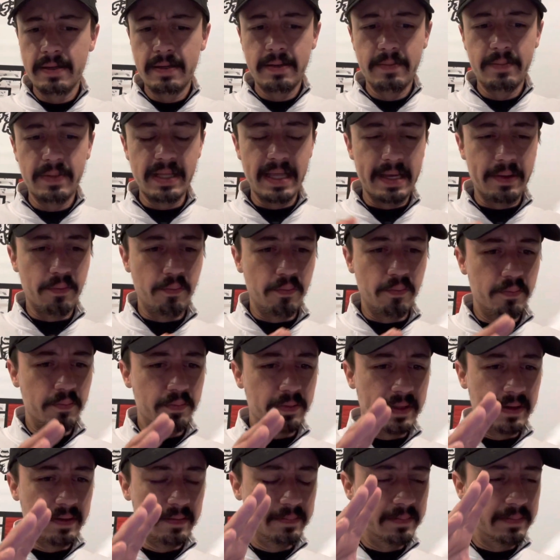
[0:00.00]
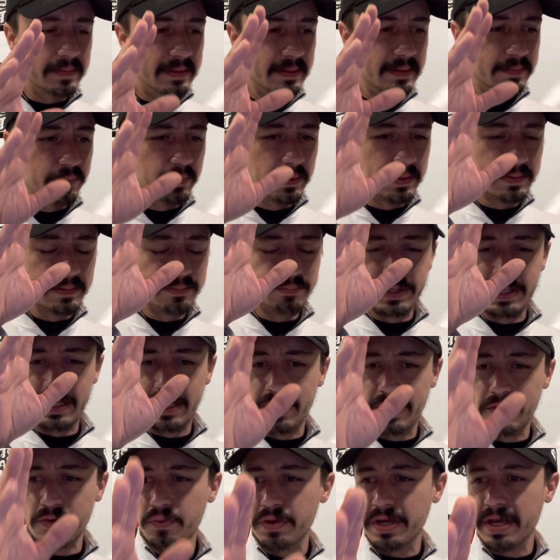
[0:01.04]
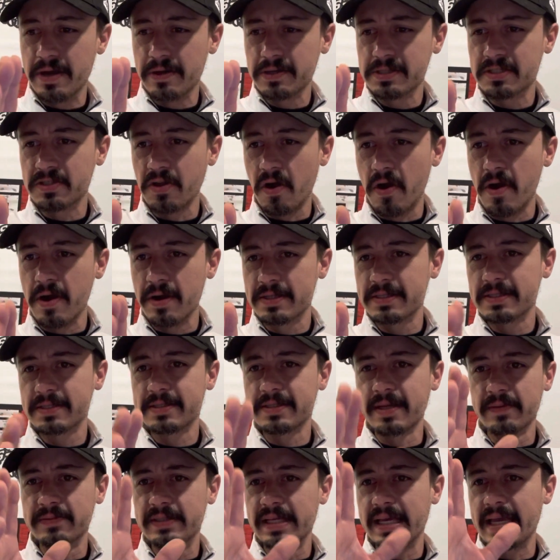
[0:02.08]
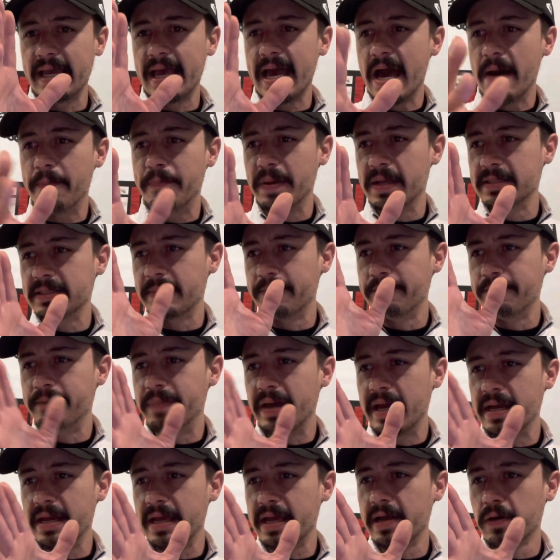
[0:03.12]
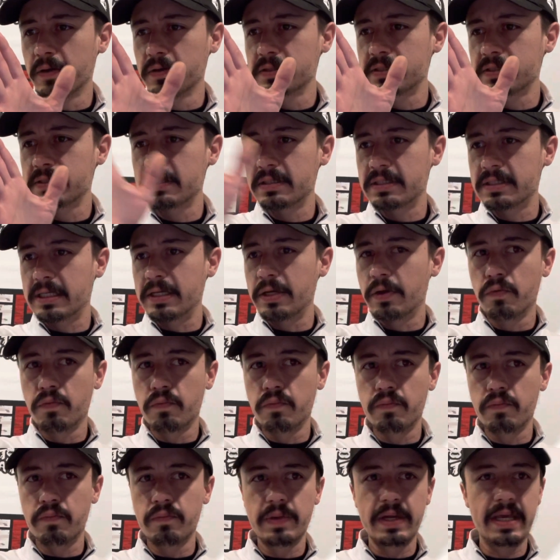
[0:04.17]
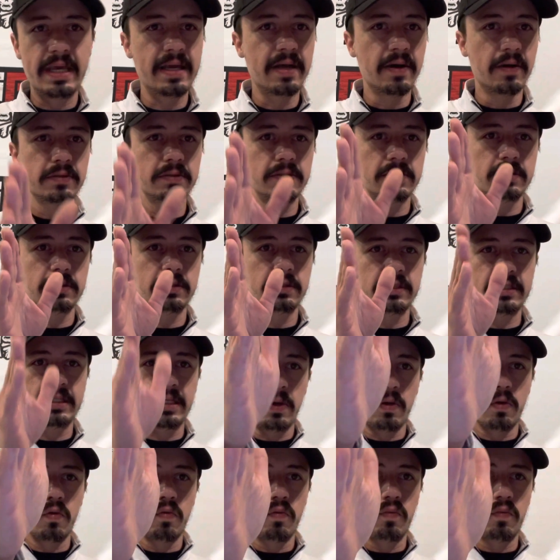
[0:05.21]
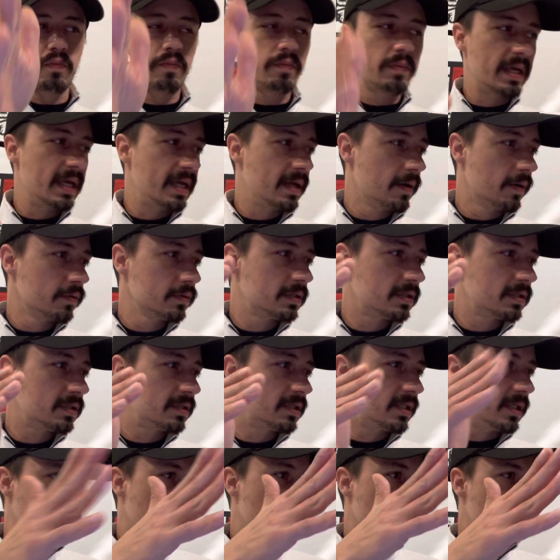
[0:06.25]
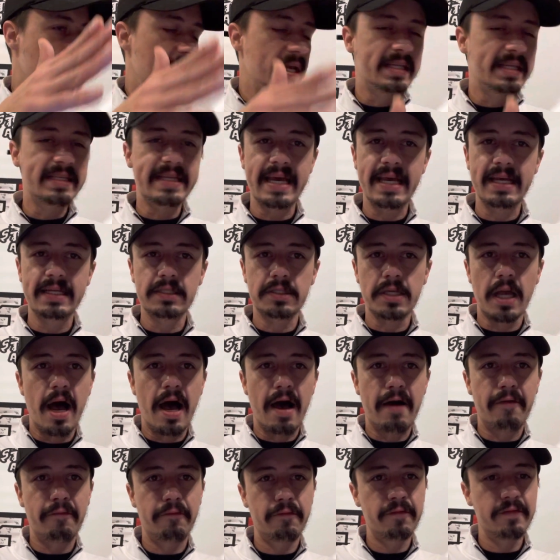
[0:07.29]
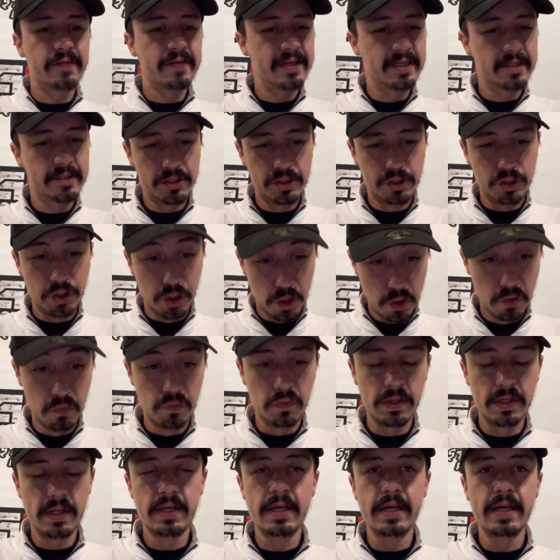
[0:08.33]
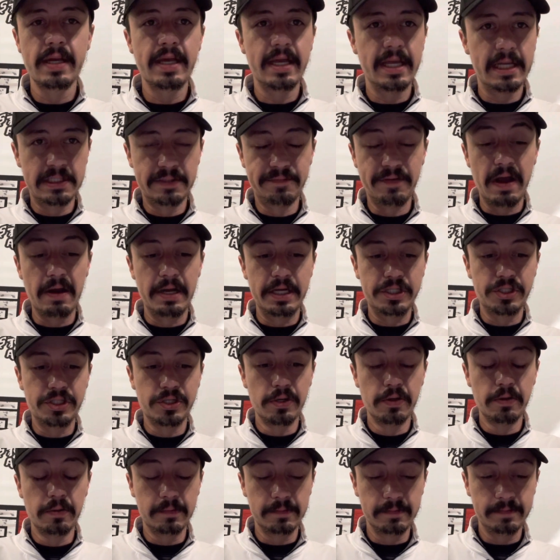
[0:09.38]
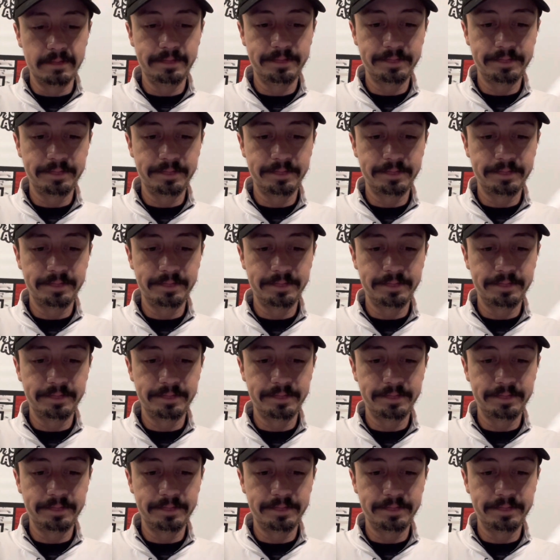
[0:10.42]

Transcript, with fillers: Like, the, the when the new year starts, something happens and Benny goes, he goes, zoom, he goes, zoom, he takes off. It's true. It's very true.